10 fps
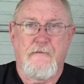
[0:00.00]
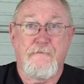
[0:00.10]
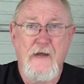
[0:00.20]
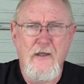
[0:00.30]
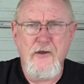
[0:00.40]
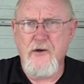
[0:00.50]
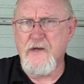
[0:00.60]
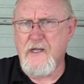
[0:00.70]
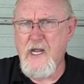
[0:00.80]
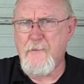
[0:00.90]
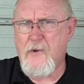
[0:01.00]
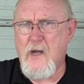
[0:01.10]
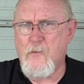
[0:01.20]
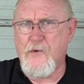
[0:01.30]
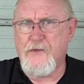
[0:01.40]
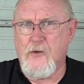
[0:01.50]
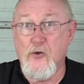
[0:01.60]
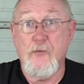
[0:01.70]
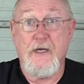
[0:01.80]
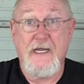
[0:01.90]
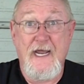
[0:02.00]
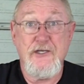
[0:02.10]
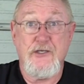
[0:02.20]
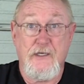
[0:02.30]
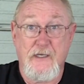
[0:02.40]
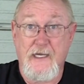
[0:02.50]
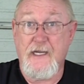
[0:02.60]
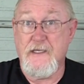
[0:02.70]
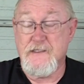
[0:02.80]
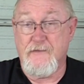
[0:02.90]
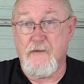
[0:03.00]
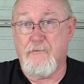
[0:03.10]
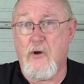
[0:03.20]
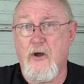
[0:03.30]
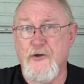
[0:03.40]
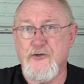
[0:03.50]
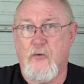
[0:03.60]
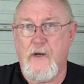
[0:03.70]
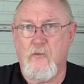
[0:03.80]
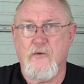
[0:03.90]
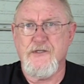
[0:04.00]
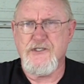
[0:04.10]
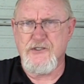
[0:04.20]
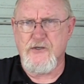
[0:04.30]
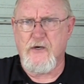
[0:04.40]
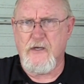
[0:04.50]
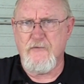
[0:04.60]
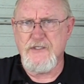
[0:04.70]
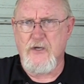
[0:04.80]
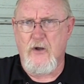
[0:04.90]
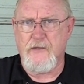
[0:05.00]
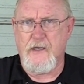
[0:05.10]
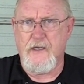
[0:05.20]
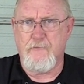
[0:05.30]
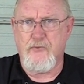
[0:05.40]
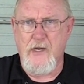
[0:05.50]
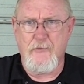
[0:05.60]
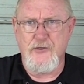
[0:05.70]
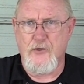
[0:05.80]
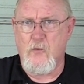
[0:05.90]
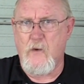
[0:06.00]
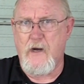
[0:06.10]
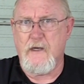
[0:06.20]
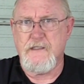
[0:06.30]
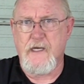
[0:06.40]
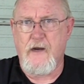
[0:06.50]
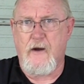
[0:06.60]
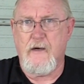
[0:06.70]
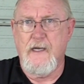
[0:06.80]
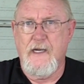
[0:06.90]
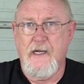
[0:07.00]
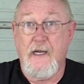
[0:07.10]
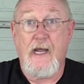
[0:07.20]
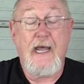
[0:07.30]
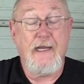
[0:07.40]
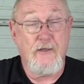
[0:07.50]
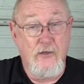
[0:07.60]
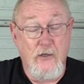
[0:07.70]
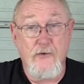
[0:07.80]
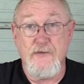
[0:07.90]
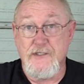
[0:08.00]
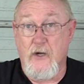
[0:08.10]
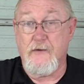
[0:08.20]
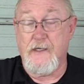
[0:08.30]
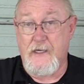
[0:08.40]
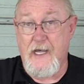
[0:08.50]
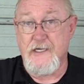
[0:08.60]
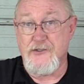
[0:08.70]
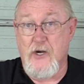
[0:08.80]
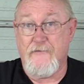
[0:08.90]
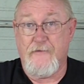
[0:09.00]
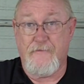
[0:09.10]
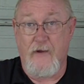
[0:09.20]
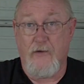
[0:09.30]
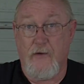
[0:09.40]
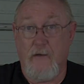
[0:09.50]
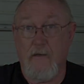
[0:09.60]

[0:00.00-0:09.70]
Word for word: Failure to keep up with the lubrication needs of the ball joint will certainly result in premature wear and tear and could result in catastrophic failure.